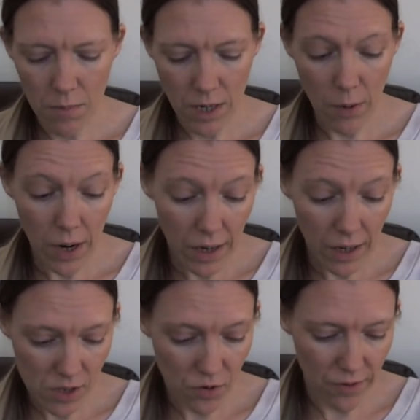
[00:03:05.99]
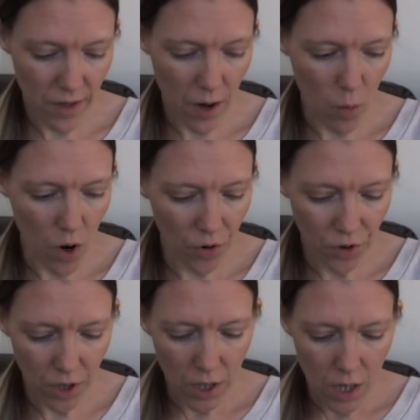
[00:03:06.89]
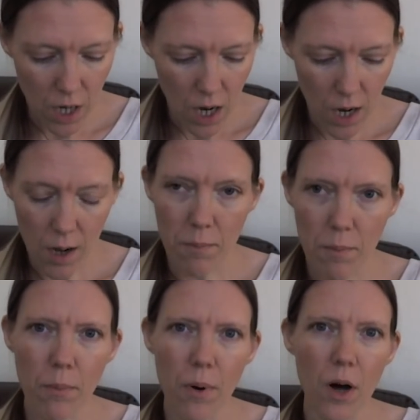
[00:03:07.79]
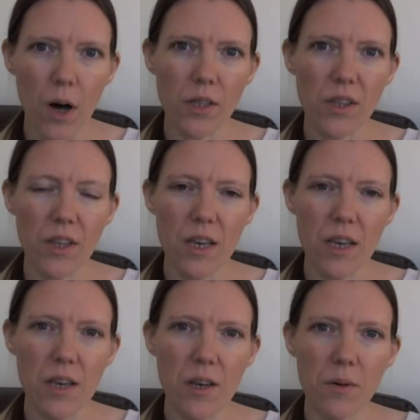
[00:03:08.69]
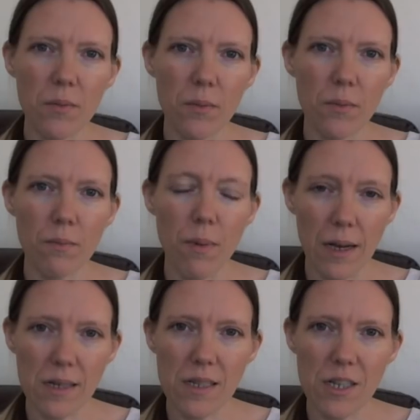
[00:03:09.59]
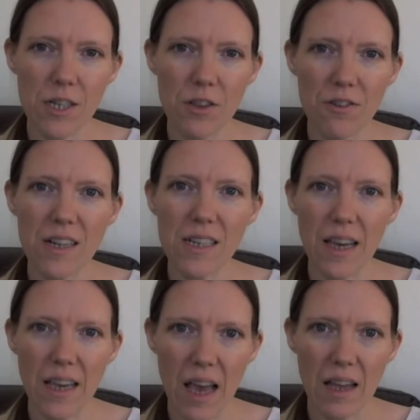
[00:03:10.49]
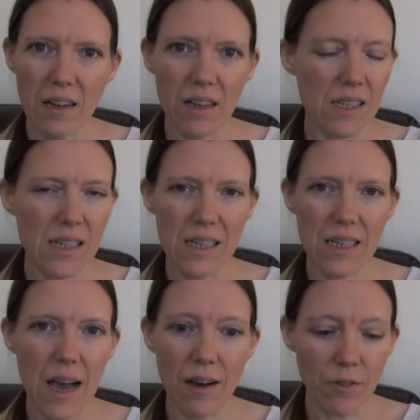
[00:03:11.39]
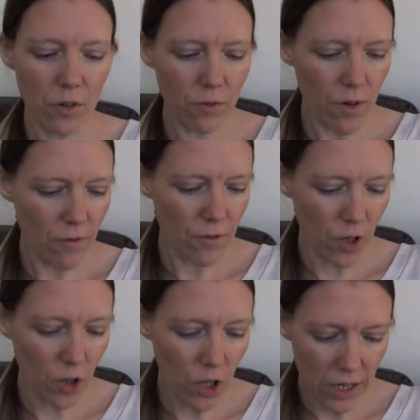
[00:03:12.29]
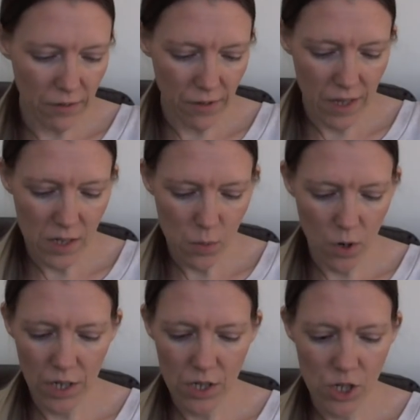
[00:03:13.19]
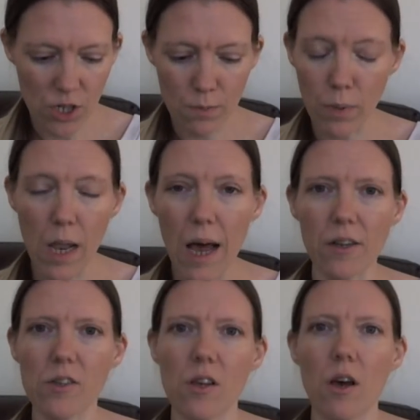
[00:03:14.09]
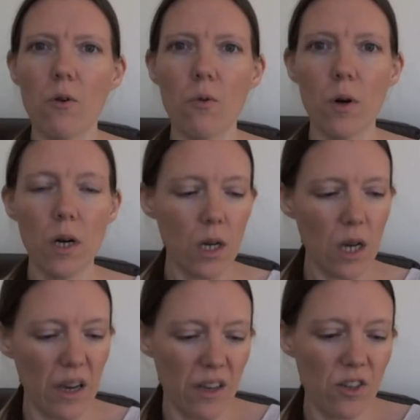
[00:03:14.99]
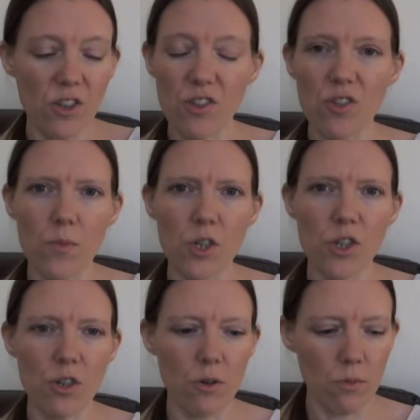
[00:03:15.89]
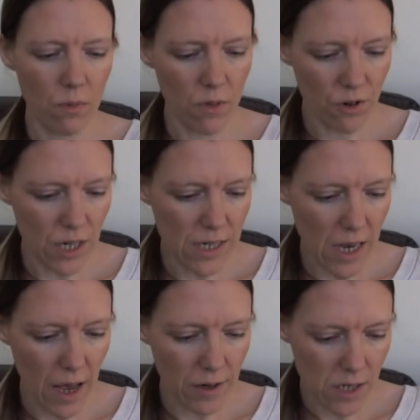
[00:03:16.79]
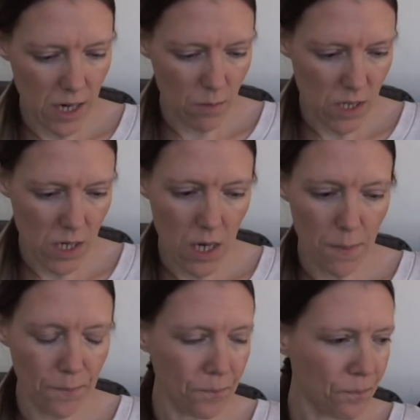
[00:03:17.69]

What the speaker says: Now I had enough of that one, but the back stitching thread again didn't have enough of, and luckily for this one it's just black, so I could just substitute 310 DMC.